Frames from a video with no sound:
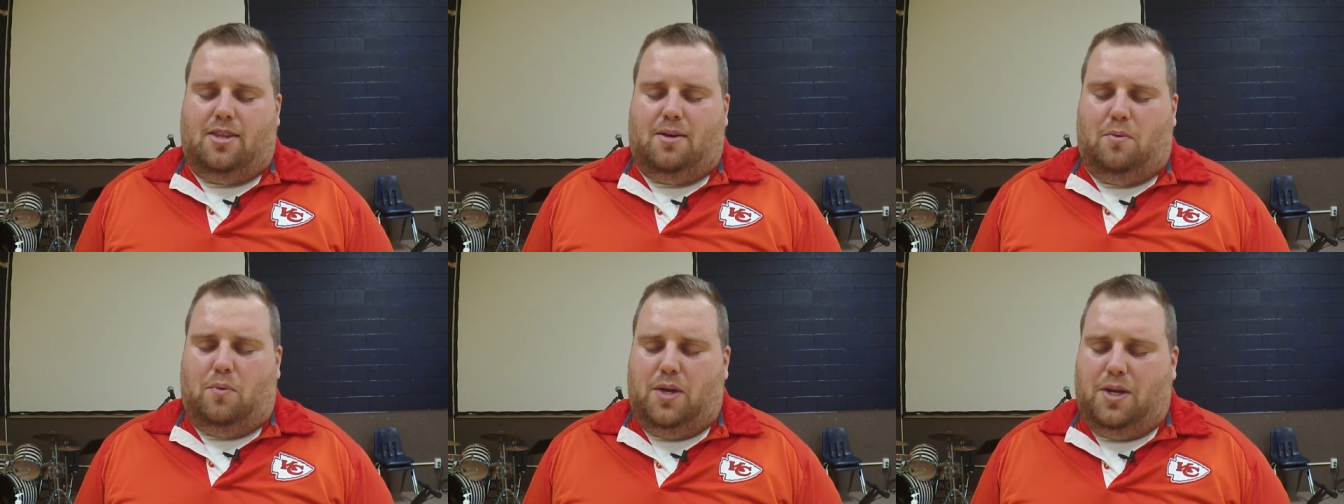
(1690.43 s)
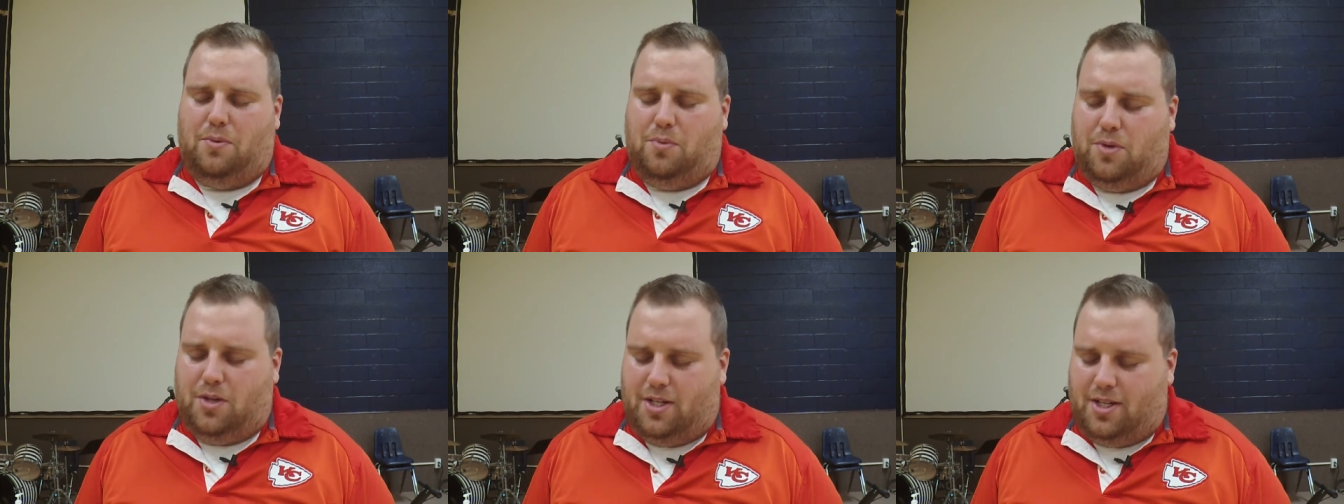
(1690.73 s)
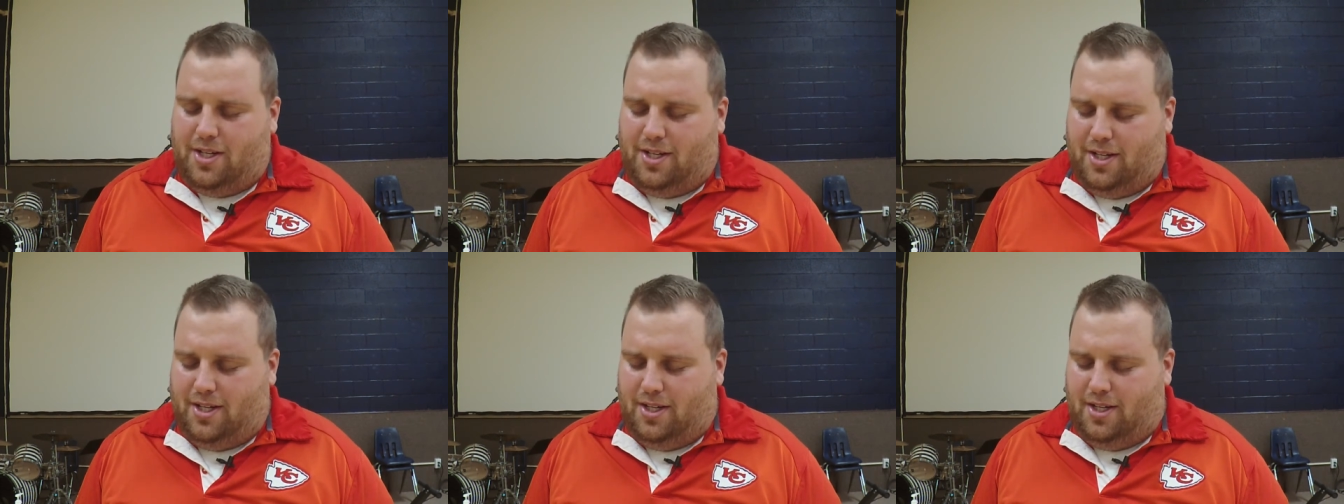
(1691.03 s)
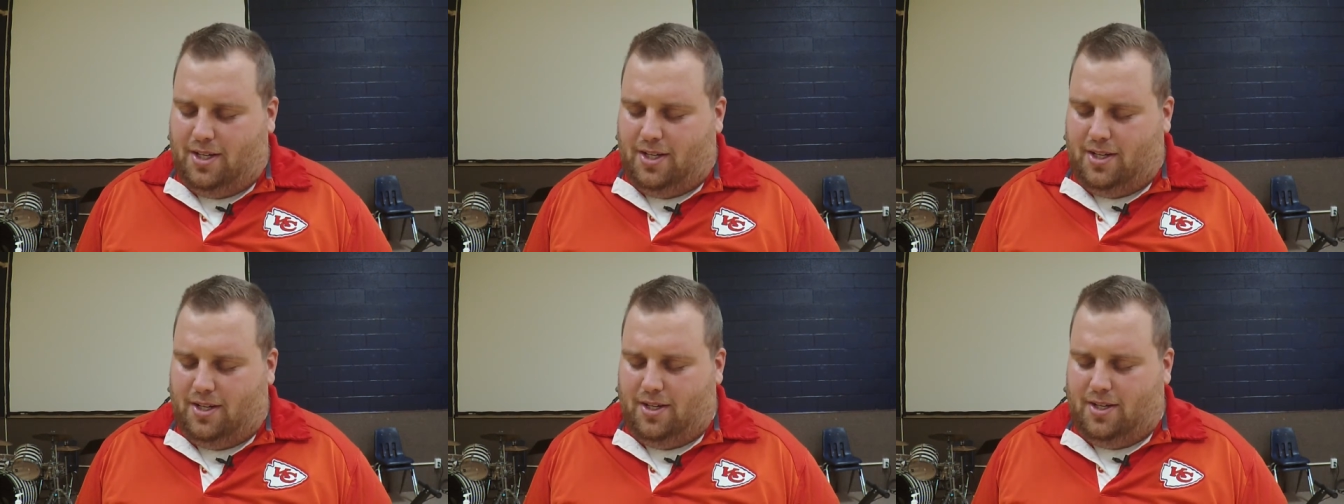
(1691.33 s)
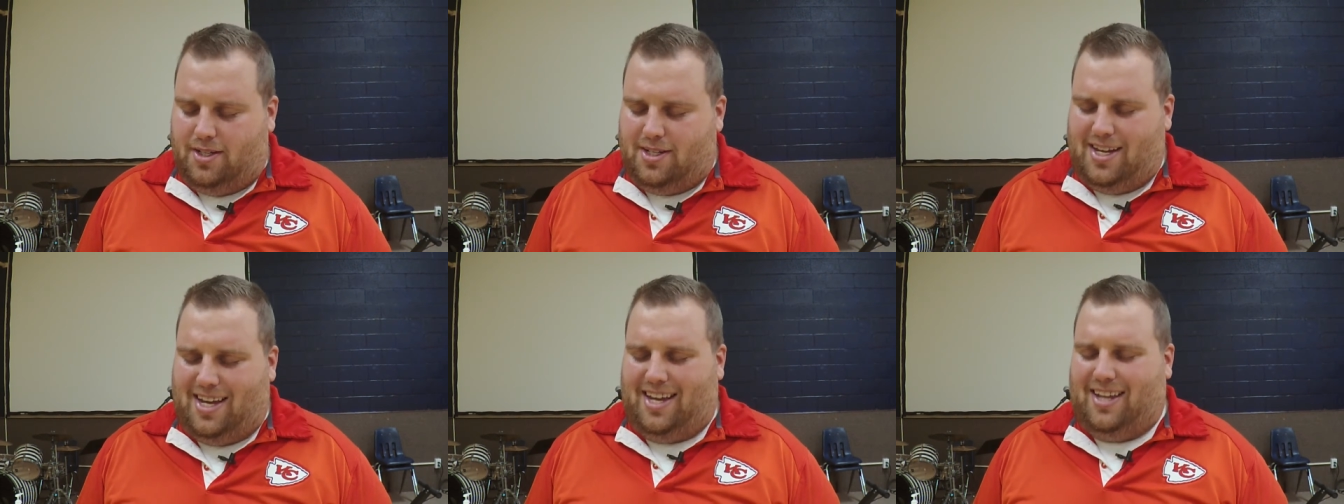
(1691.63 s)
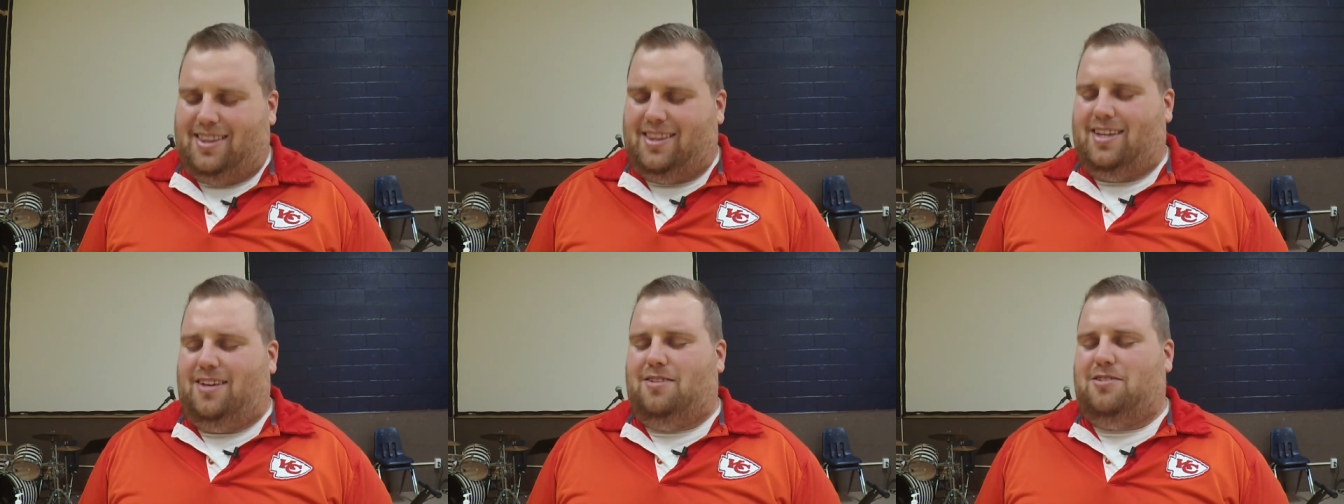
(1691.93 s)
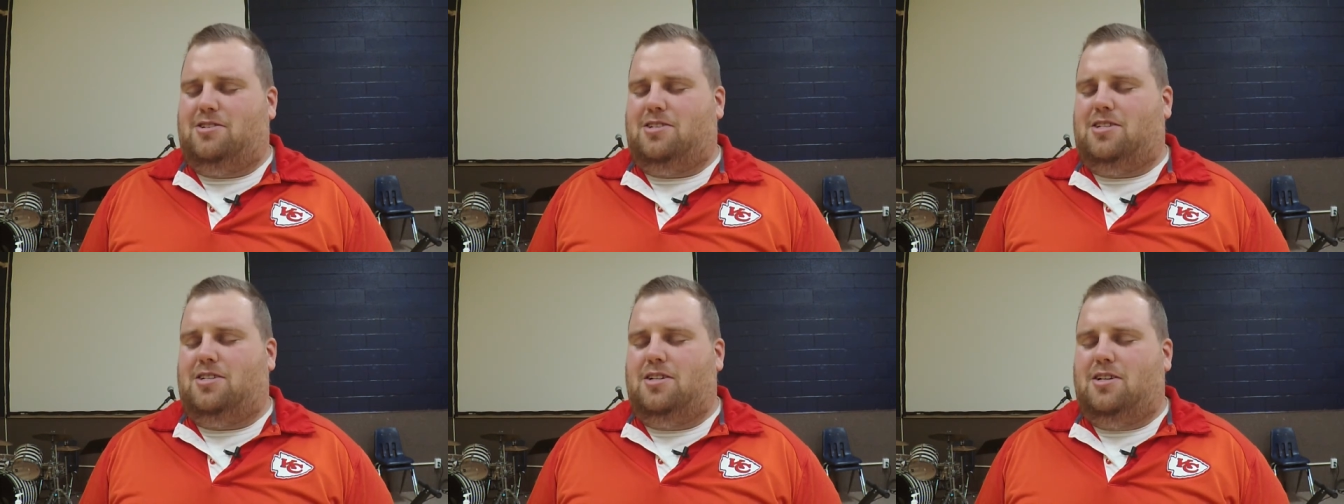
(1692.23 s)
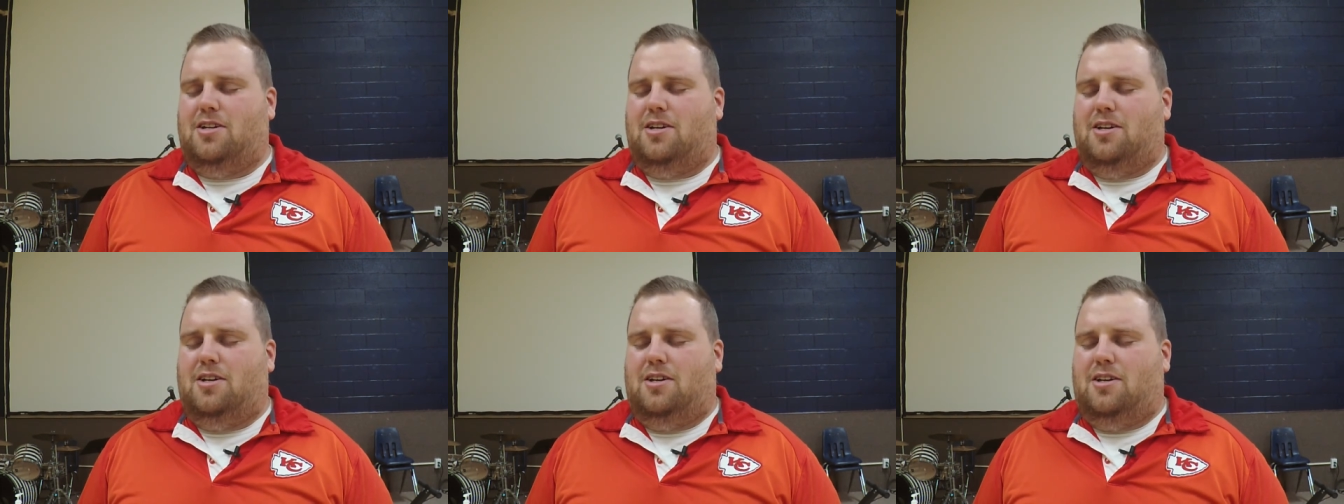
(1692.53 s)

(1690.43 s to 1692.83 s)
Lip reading: that we would take those